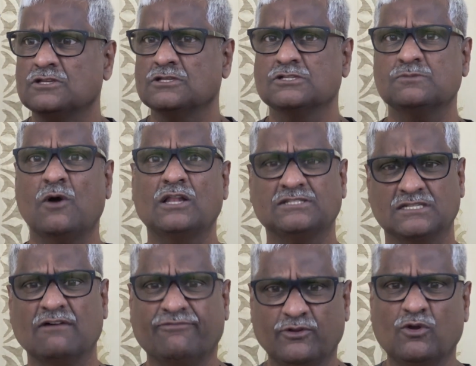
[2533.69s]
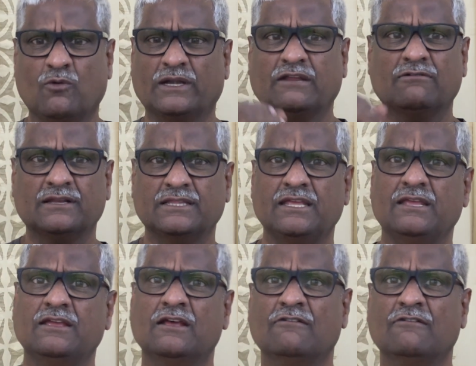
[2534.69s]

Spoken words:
small stuff, whatever the